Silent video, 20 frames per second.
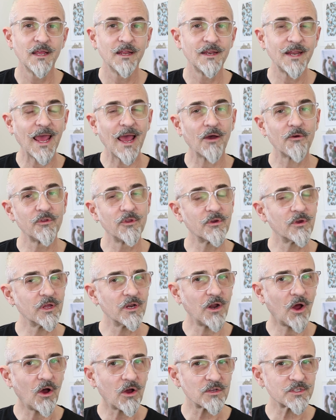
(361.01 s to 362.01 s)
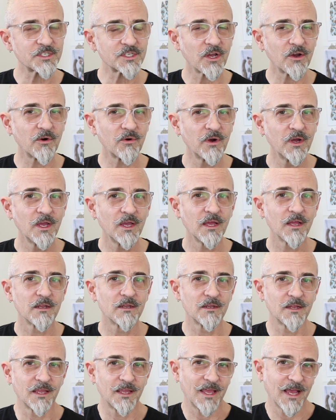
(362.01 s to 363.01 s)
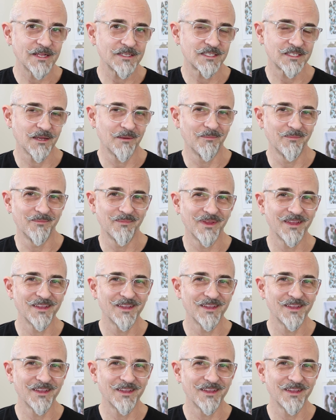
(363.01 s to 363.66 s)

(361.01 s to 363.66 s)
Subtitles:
Now, you can also get some